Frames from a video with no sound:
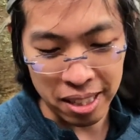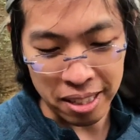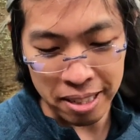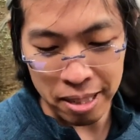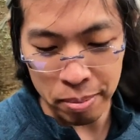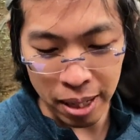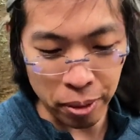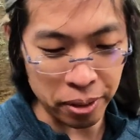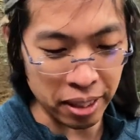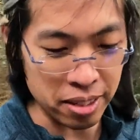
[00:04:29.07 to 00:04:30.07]
I
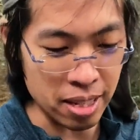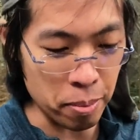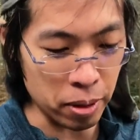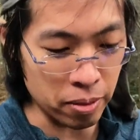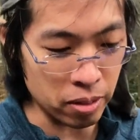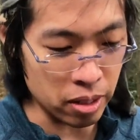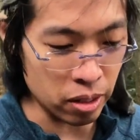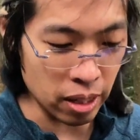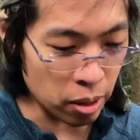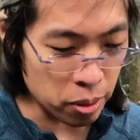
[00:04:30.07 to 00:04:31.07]
don't think it's that big of a
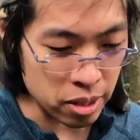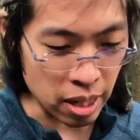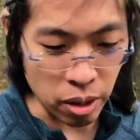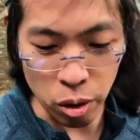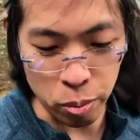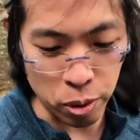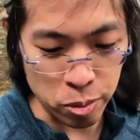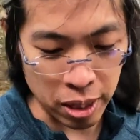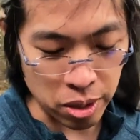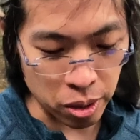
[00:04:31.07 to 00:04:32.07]
deal. I always say that Oboz
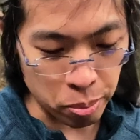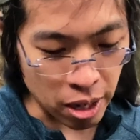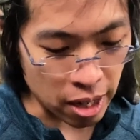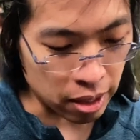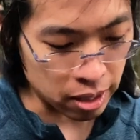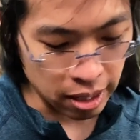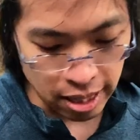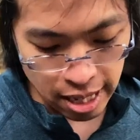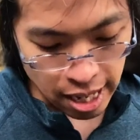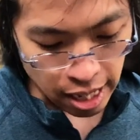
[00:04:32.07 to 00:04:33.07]
makes a good product,
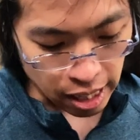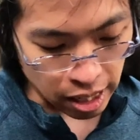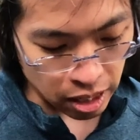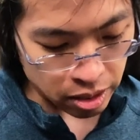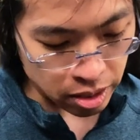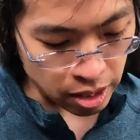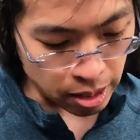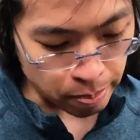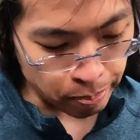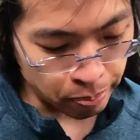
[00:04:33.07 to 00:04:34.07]
and
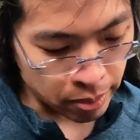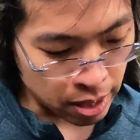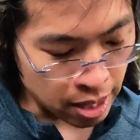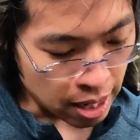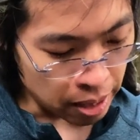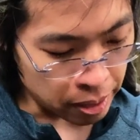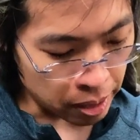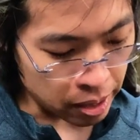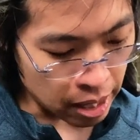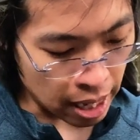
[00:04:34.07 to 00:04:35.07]
I
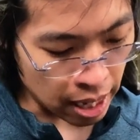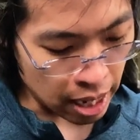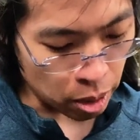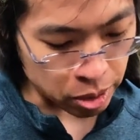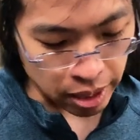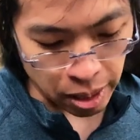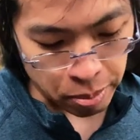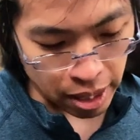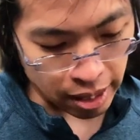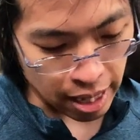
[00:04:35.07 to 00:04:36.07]
think that I'll stand
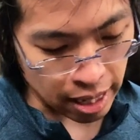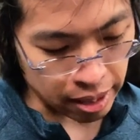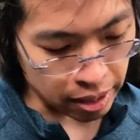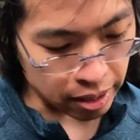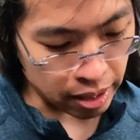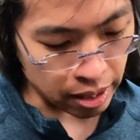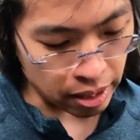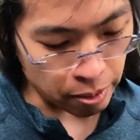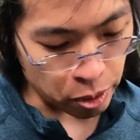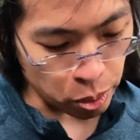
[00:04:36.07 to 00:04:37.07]
by that. I think that
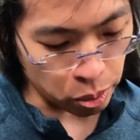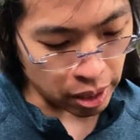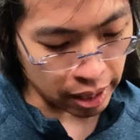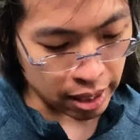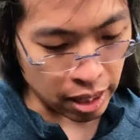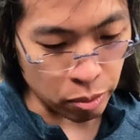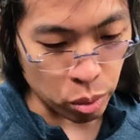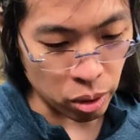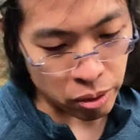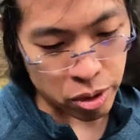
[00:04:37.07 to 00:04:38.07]
if you like kind of
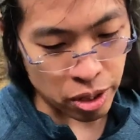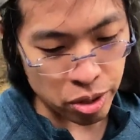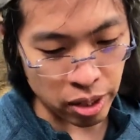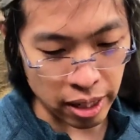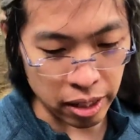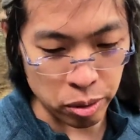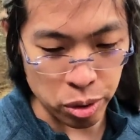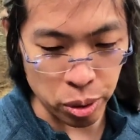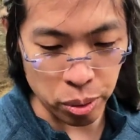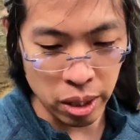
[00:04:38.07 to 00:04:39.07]
more of a traditional hiking
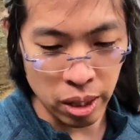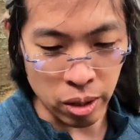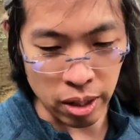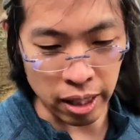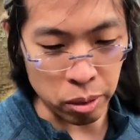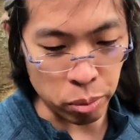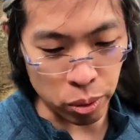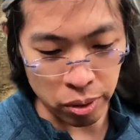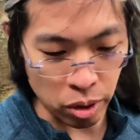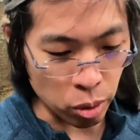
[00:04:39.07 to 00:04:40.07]
shoe or hiking boot,
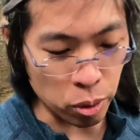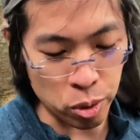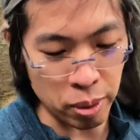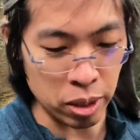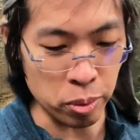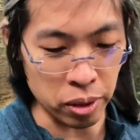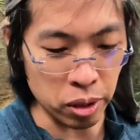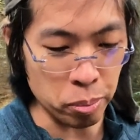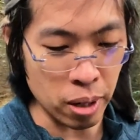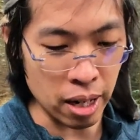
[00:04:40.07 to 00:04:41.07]
Oboz would make a really
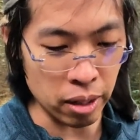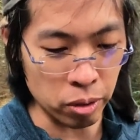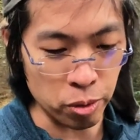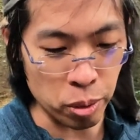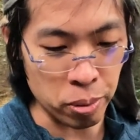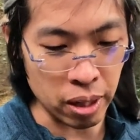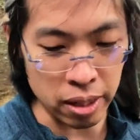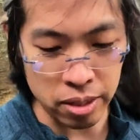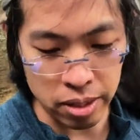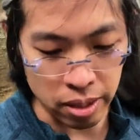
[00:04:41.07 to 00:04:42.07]
good product for the
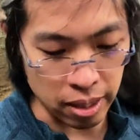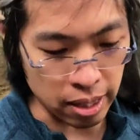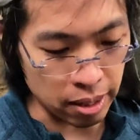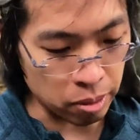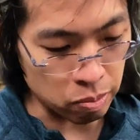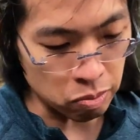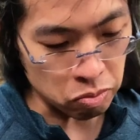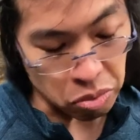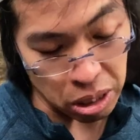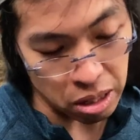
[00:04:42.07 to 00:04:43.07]
price.
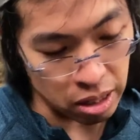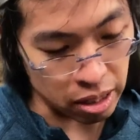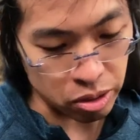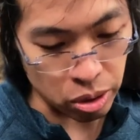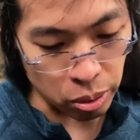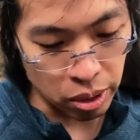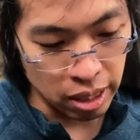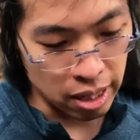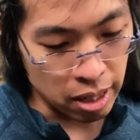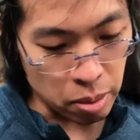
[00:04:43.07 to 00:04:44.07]
Yeah, and so
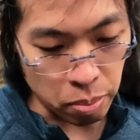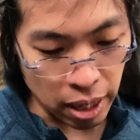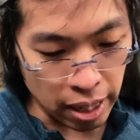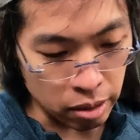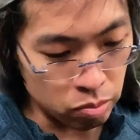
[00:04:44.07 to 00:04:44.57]
my